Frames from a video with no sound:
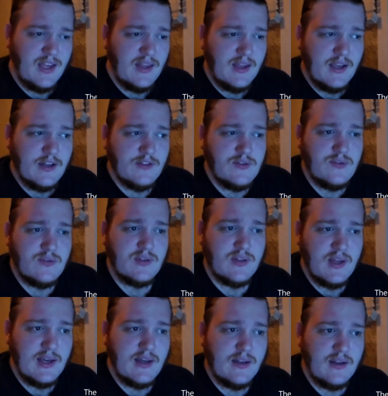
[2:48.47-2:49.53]
And the answer to
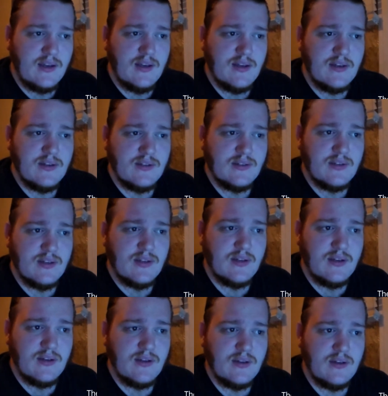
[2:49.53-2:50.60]
that is,
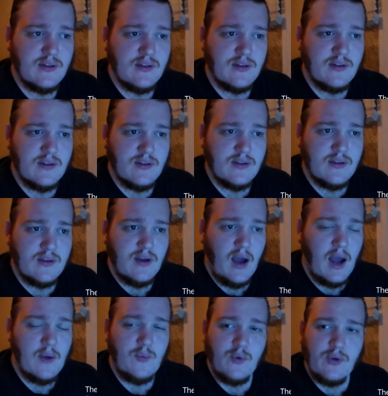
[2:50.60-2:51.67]

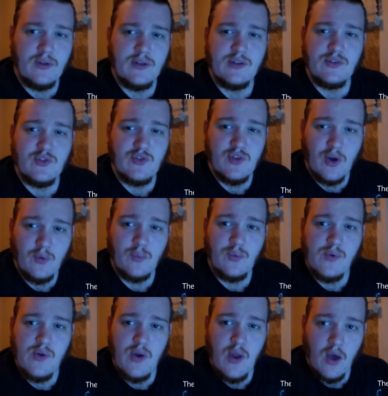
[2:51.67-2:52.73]
I really don't
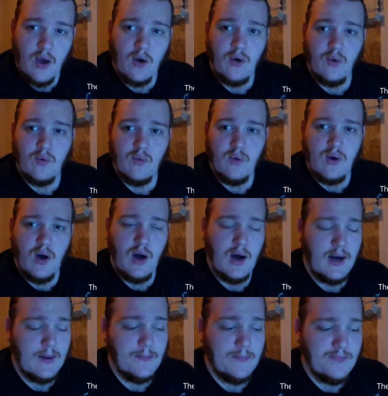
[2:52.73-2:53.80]
know.
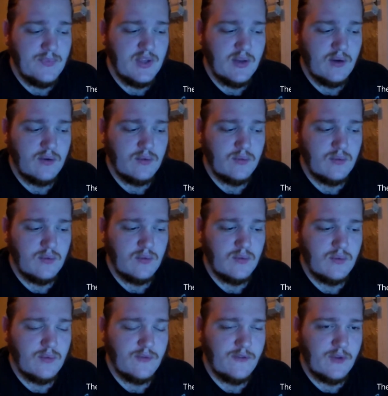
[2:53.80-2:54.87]
You know,
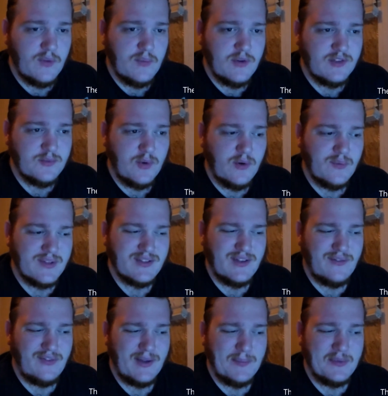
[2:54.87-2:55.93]
for the most part, with
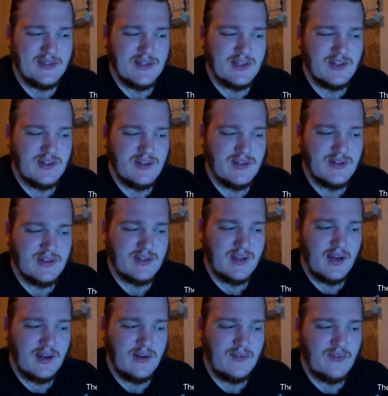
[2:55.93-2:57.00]
stuff like possession, you just
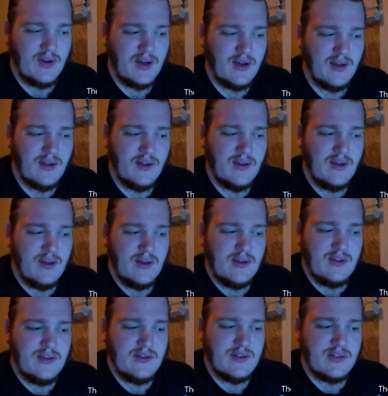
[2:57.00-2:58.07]
kind of
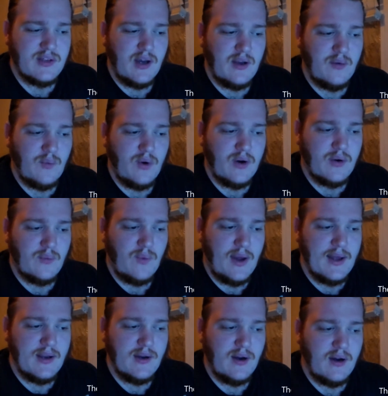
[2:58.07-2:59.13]
want to
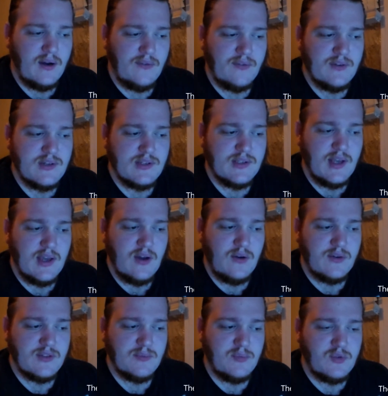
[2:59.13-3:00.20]
write it off and just say,
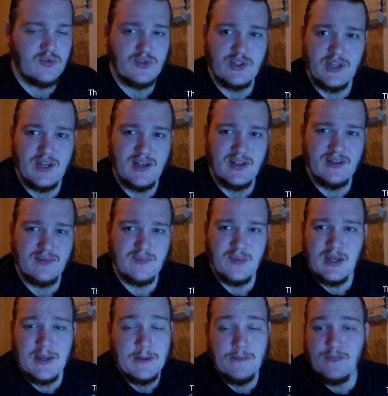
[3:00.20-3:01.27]
oh, it's bullshit, and